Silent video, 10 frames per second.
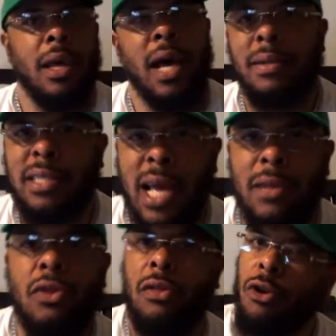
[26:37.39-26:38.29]
I just
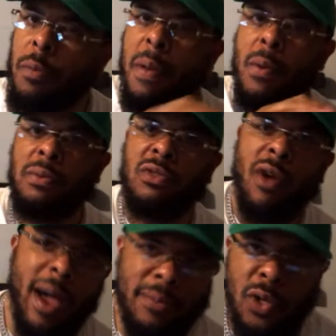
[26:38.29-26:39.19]
got 30 people
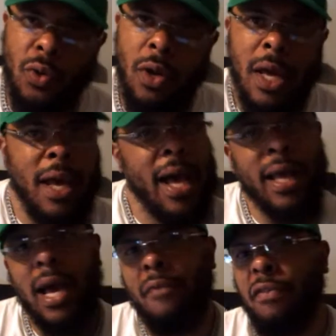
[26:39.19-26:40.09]
subscribed to. I
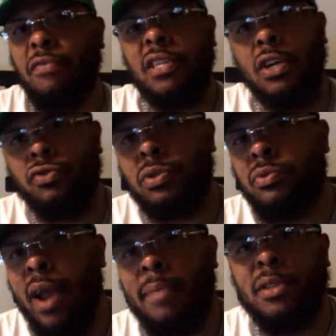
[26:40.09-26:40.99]
got 1,500
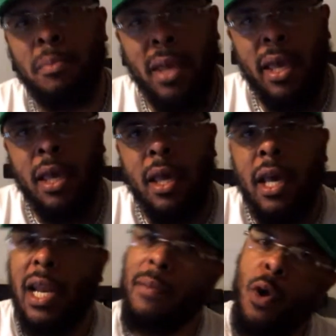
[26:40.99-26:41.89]
subscribed to me,
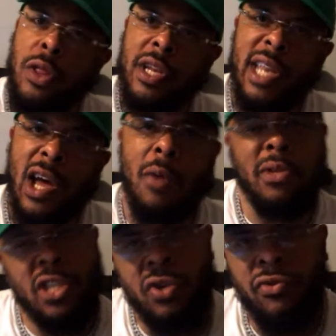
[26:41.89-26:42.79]
and I'm holding it down in
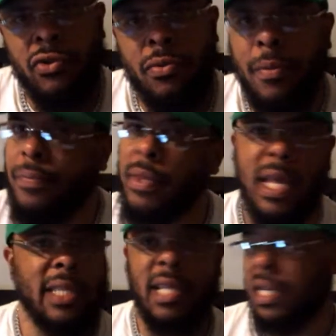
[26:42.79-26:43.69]
general.
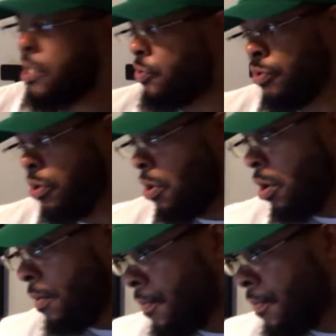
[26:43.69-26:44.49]
That's not a general at all.